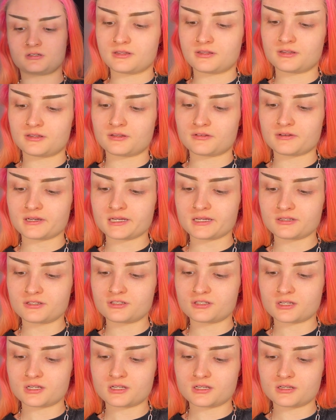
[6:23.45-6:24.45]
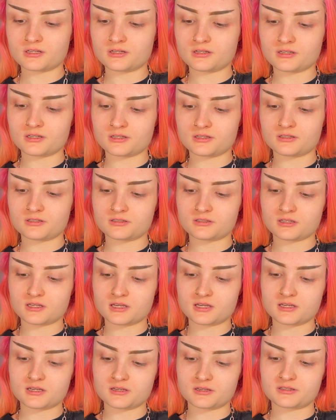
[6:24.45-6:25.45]
then the last shade is
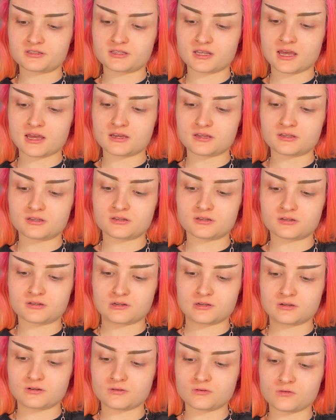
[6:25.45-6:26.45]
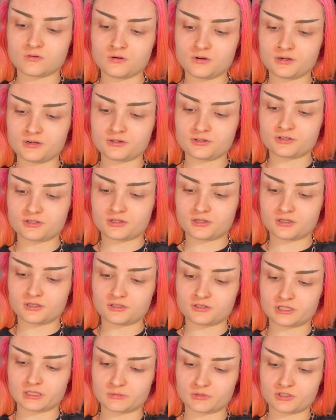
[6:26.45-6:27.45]
a satin orange
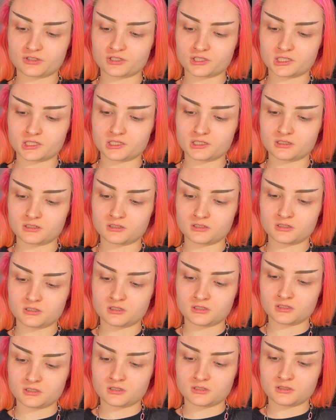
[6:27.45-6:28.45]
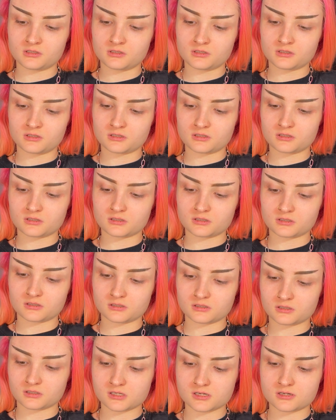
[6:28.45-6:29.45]
shimmer shade
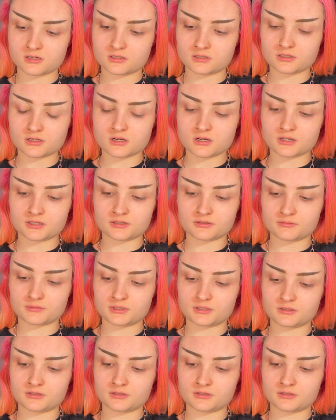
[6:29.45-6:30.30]
called Autumn.